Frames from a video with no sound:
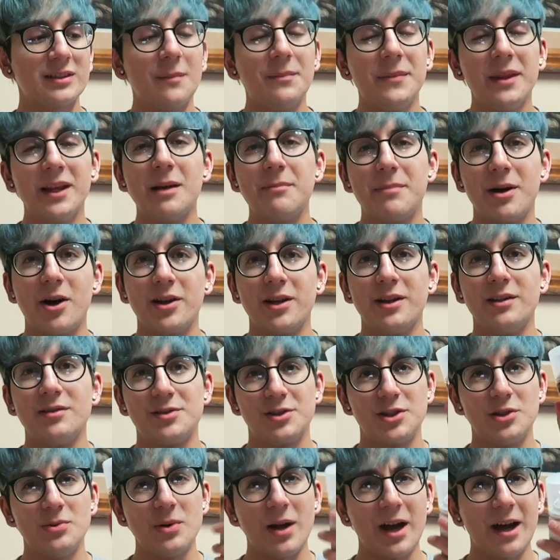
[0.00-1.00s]
Something about it is
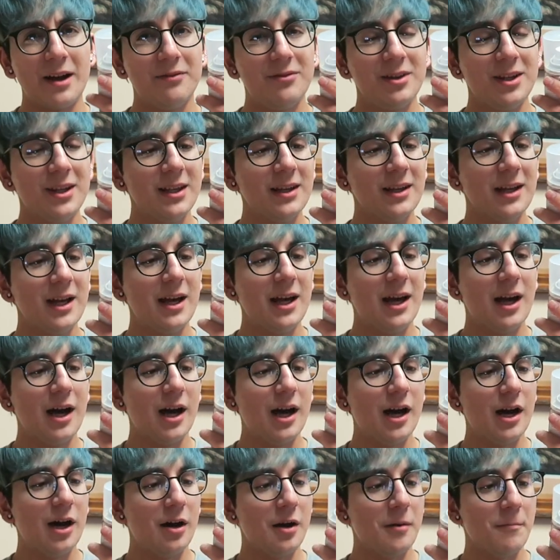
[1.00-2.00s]
too heavy.
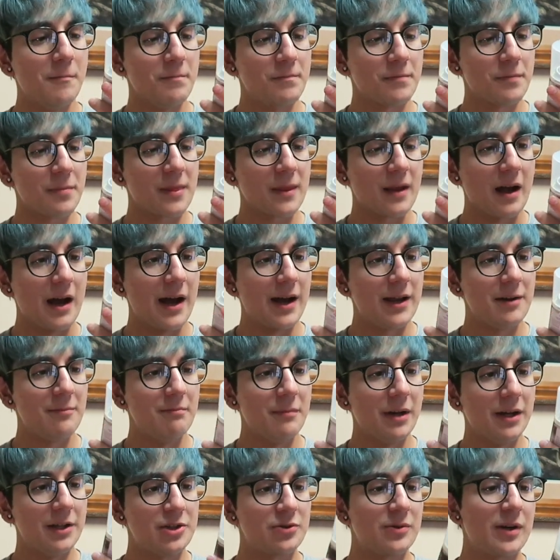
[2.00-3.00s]

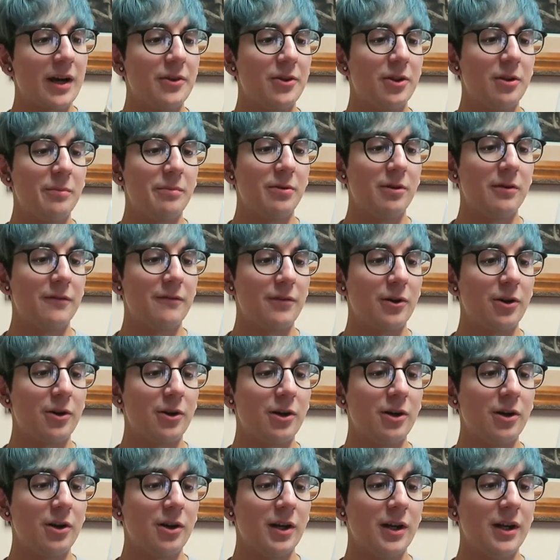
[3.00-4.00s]
I'd much rather
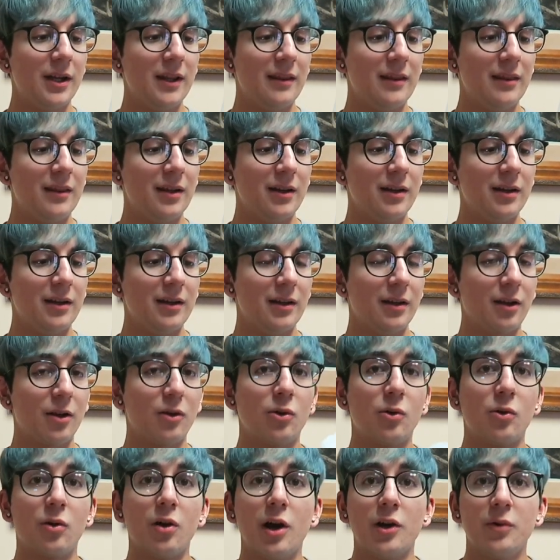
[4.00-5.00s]
prefer the
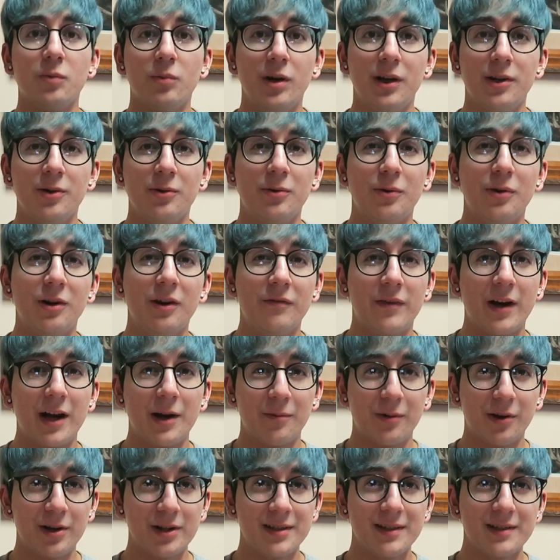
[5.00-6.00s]
Chloron one, or if I
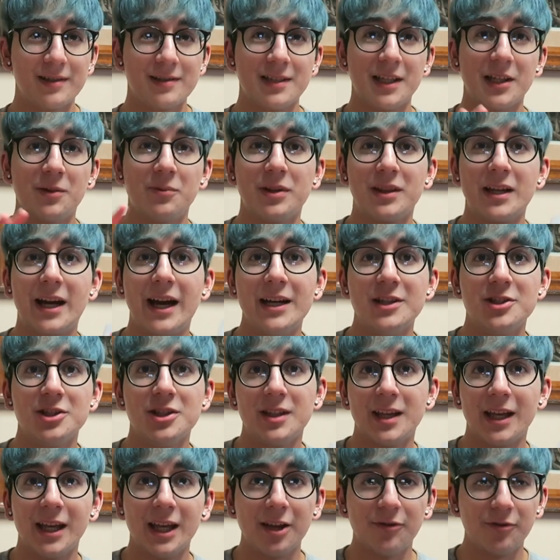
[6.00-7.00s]
were to stick with
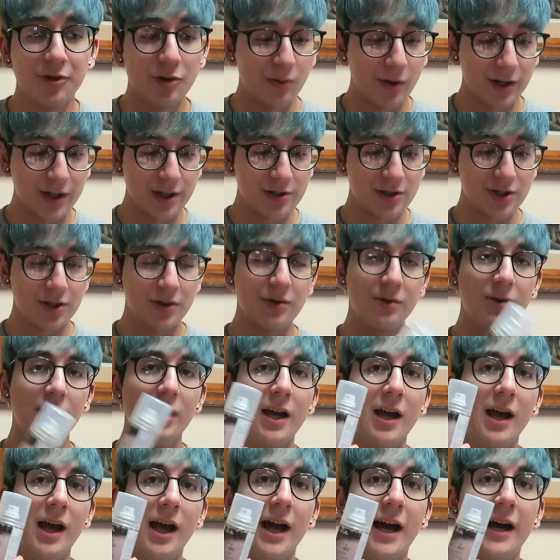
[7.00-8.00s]
IGK, if you wanted to,
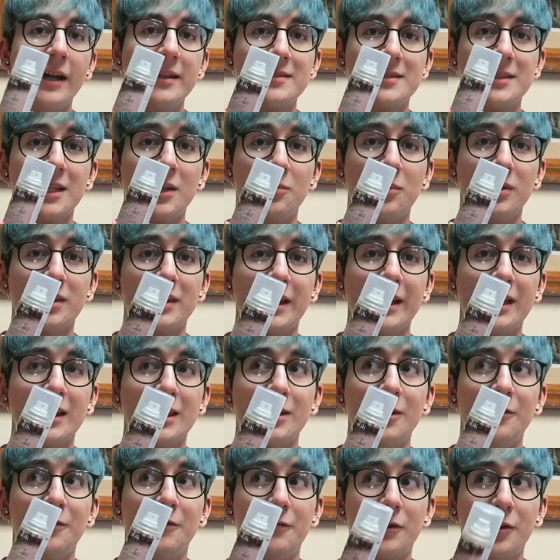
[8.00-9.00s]
I'd stick with
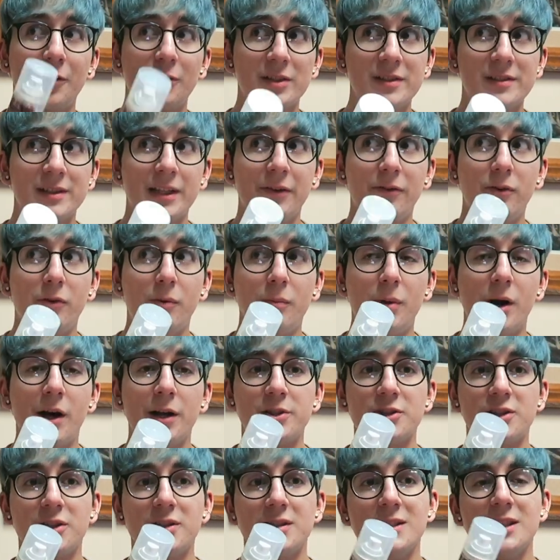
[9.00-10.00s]
like the first level
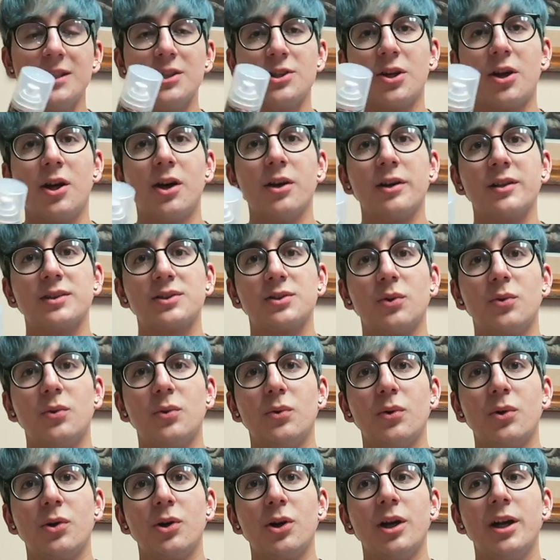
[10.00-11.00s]
matcha detox
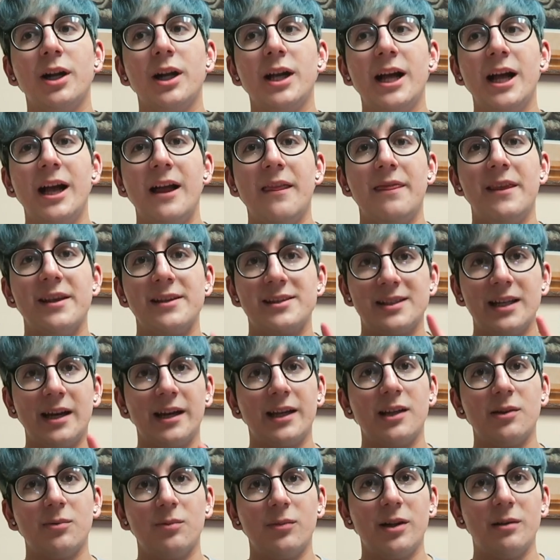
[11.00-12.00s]
or the
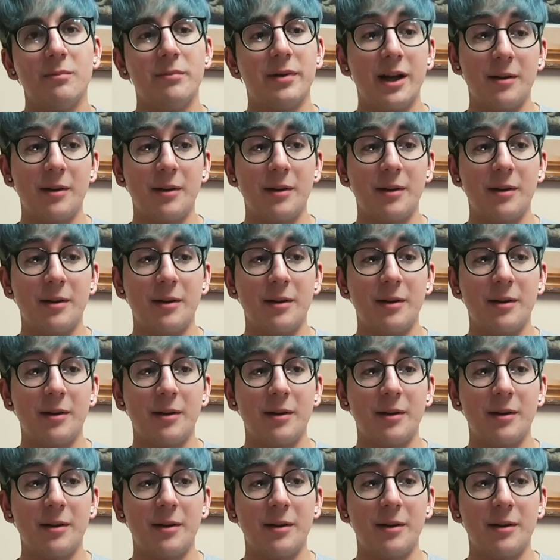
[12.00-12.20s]
second one.